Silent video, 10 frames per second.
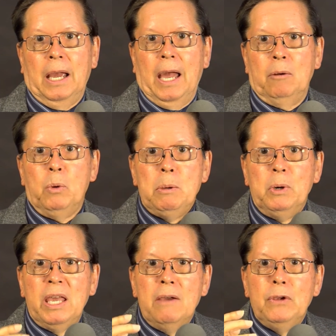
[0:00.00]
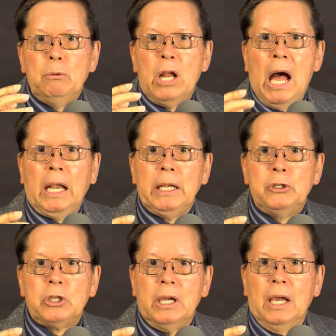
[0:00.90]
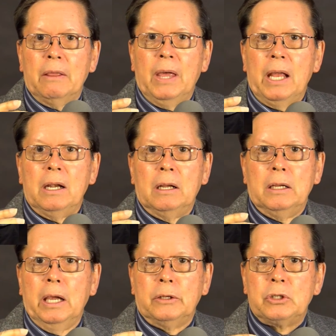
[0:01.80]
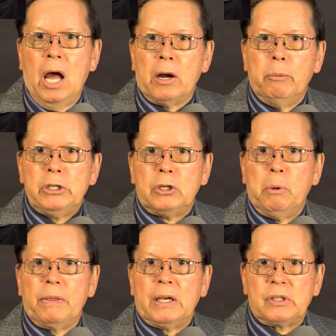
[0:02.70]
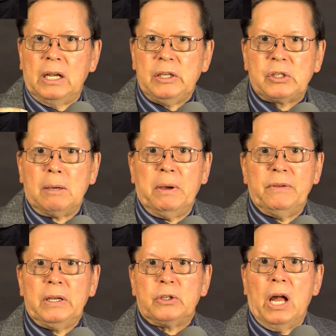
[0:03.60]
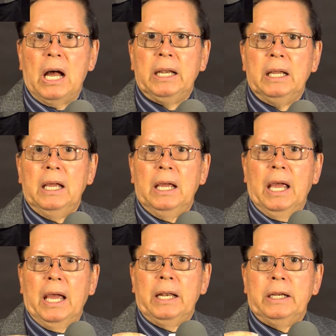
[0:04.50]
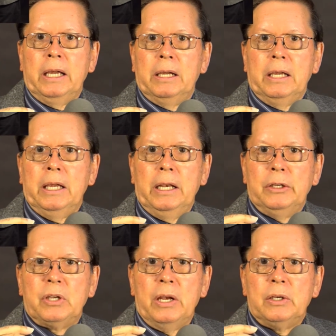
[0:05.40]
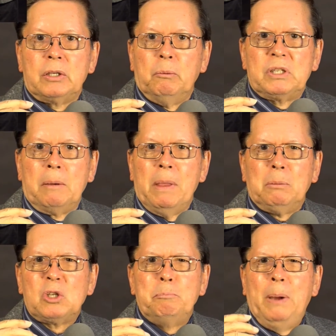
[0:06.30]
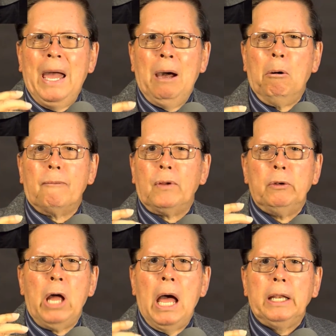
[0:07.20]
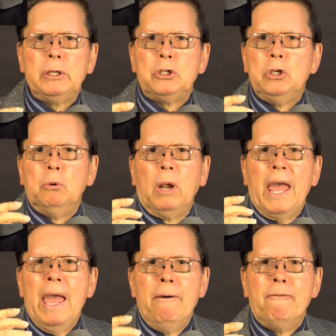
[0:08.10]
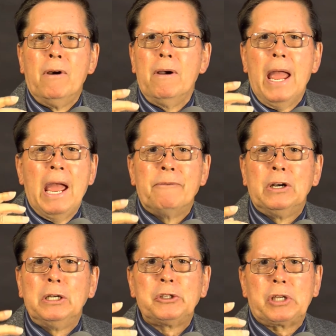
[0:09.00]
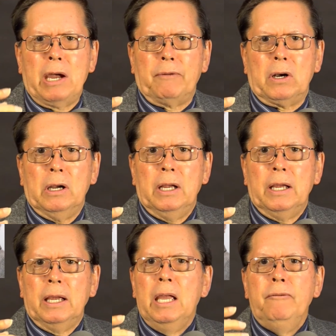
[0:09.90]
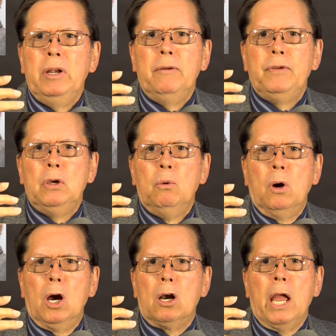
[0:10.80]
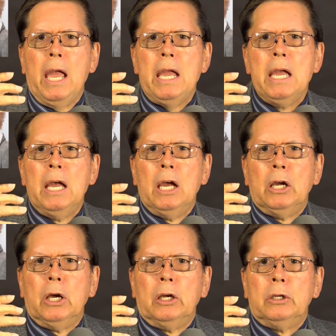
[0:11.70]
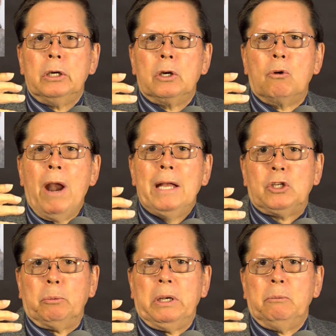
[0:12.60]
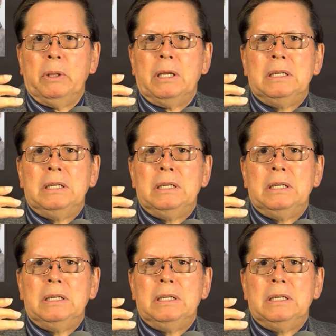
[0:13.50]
And we will give you knowledge that it's not original with us, at least some of it is not. And it is some of the most powerful knowledge you will ever discover. Even if you are a graduate with